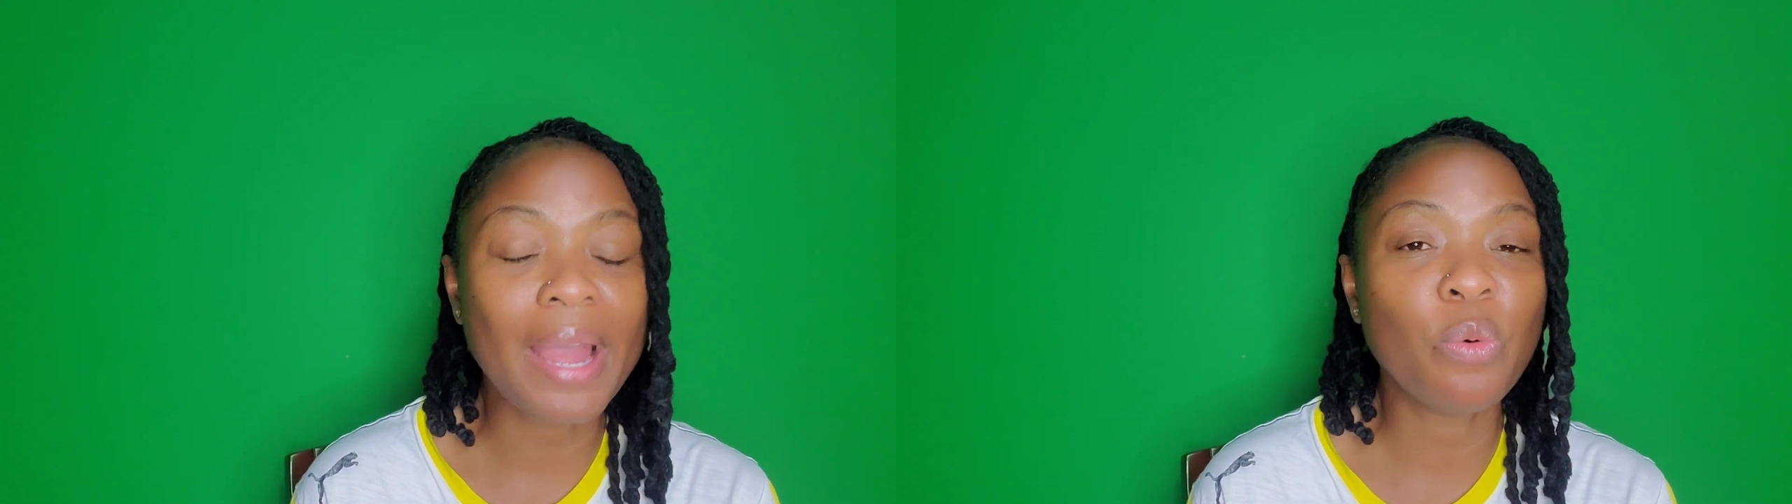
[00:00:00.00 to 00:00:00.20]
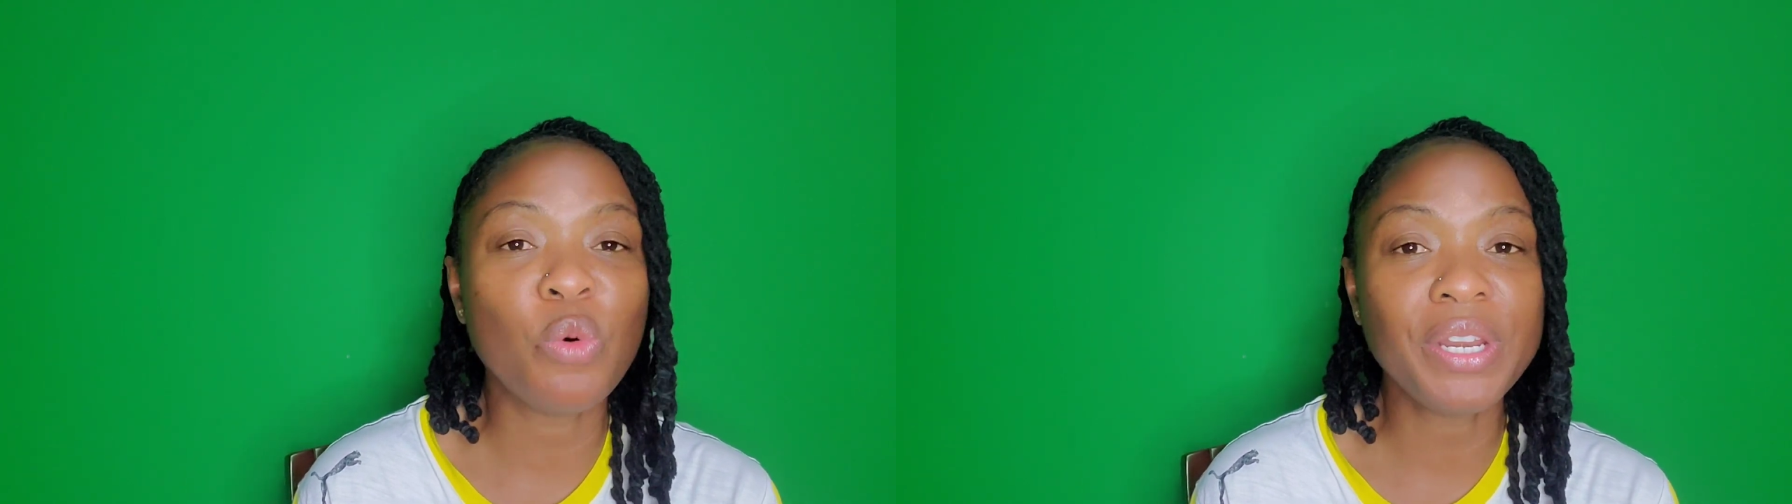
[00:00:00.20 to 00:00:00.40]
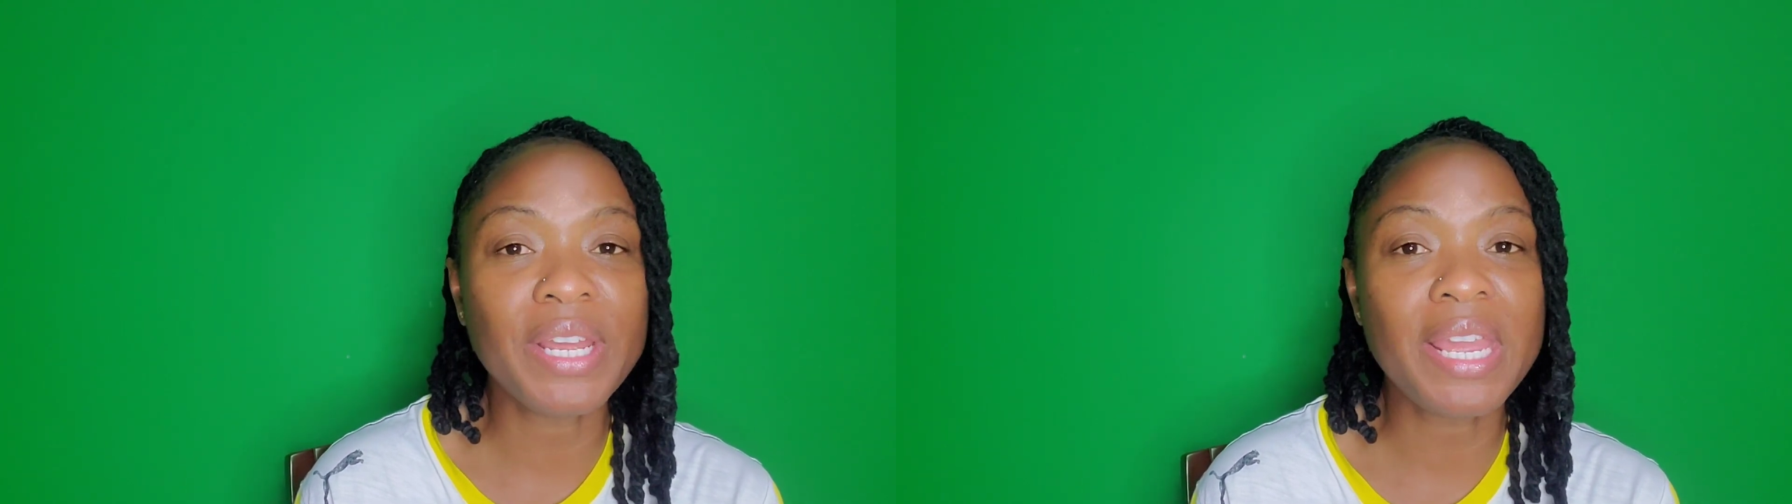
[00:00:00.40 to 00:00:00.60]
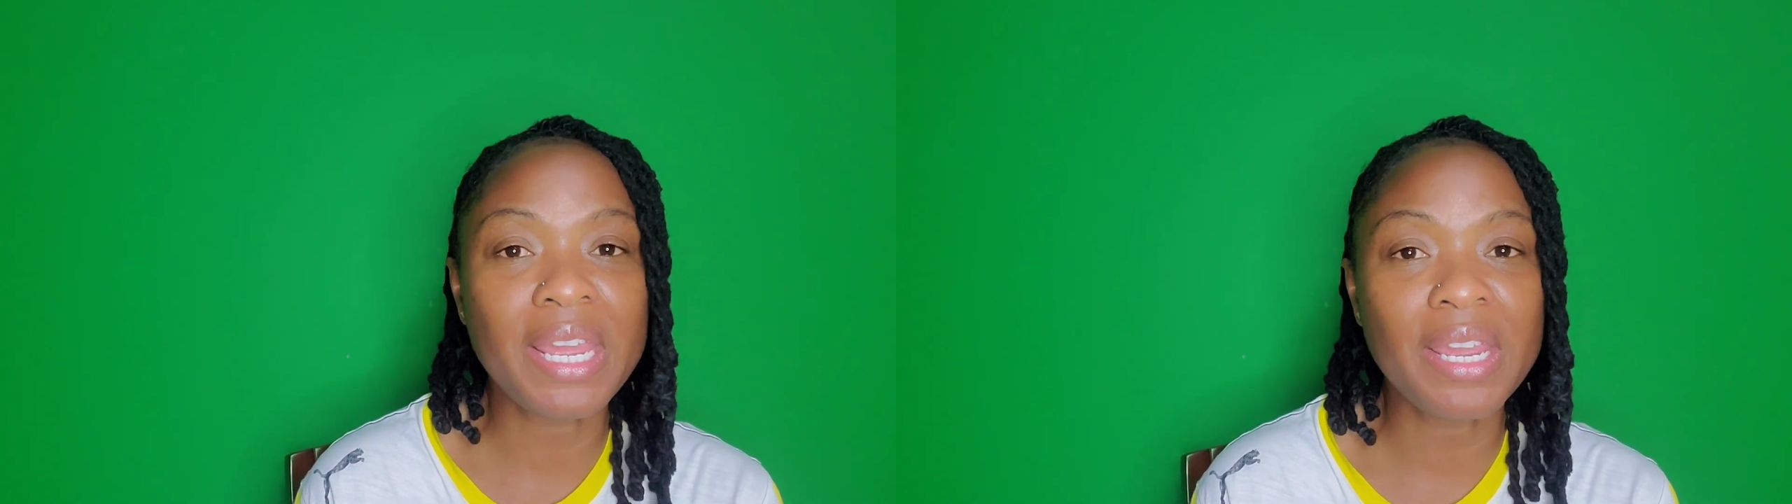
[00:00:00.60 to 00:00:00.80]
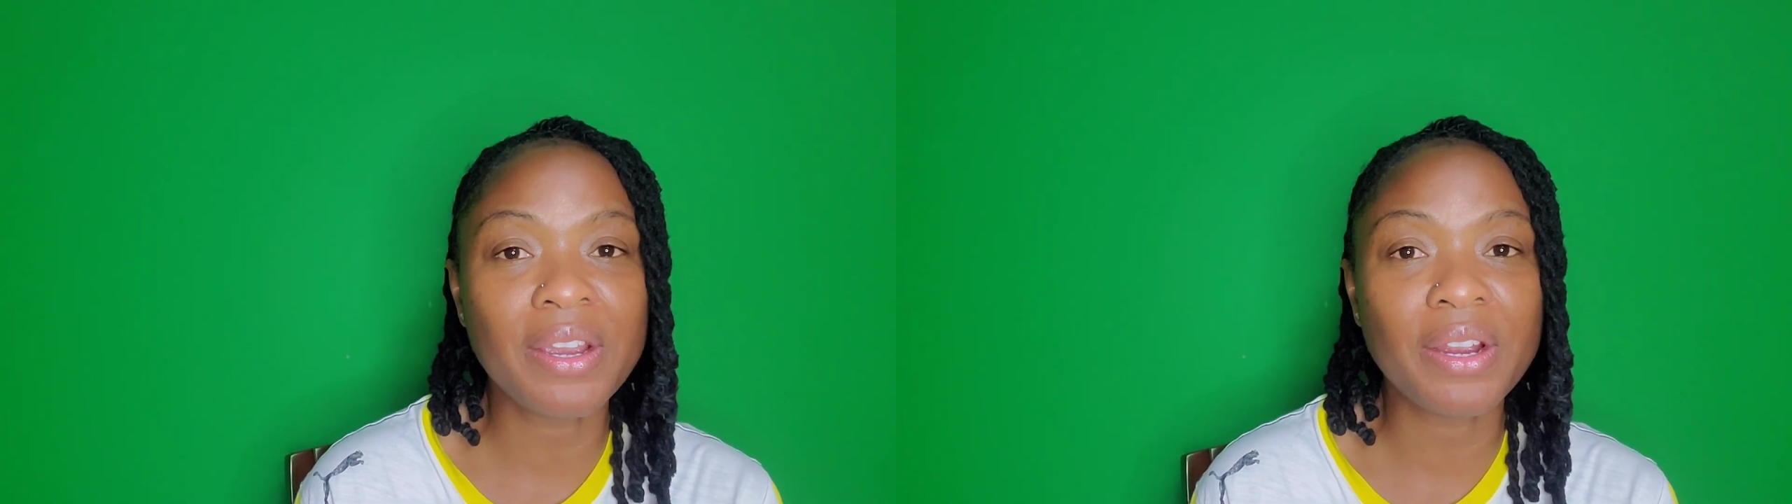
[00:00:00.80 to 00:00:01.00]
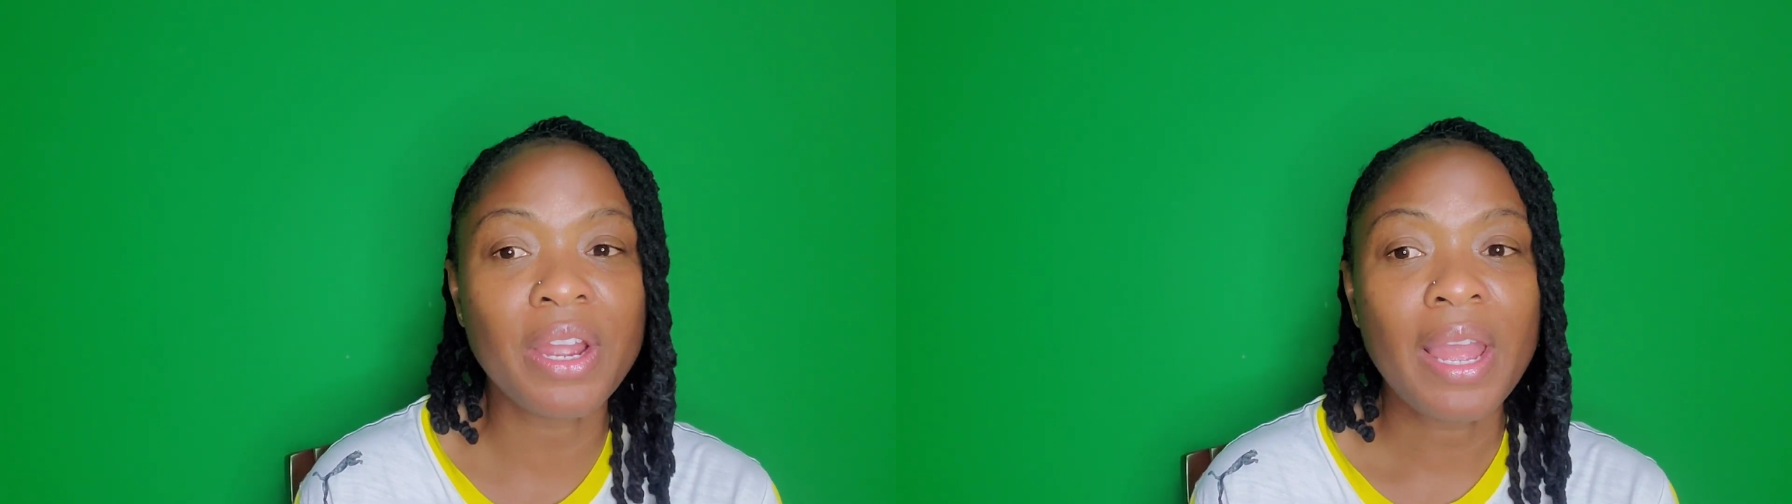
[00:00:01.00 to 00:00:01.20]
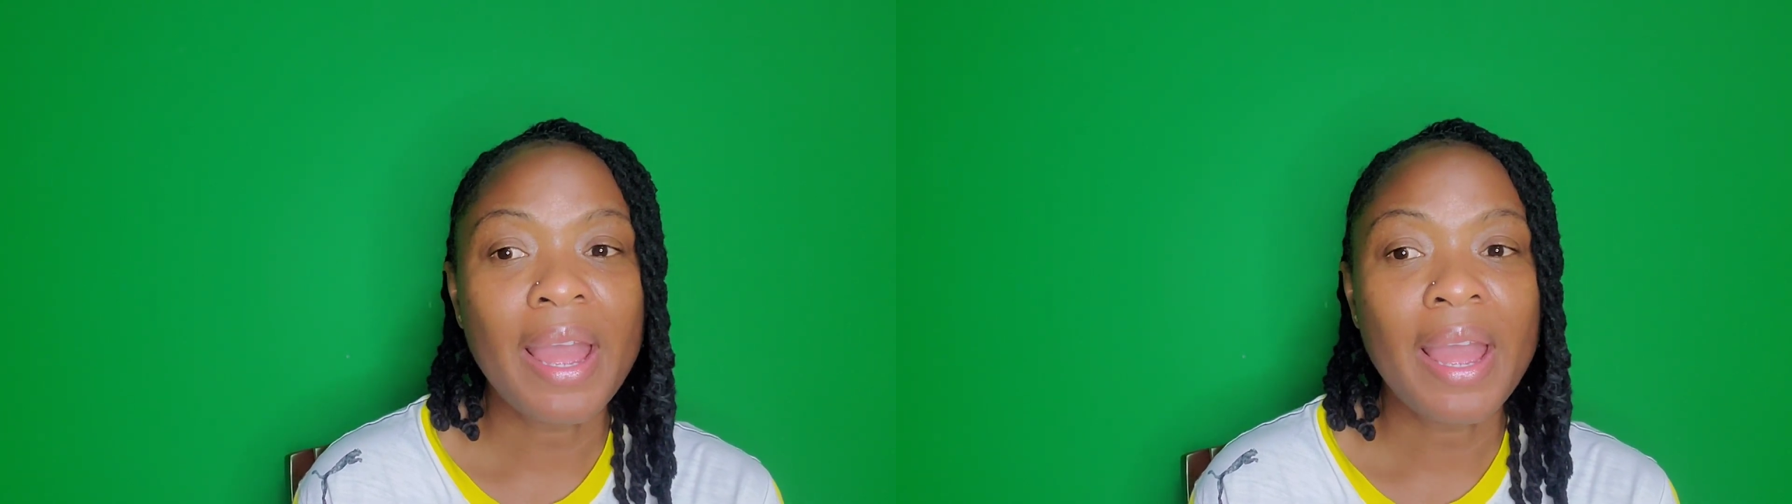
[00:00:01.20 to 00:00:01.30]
I want to hear.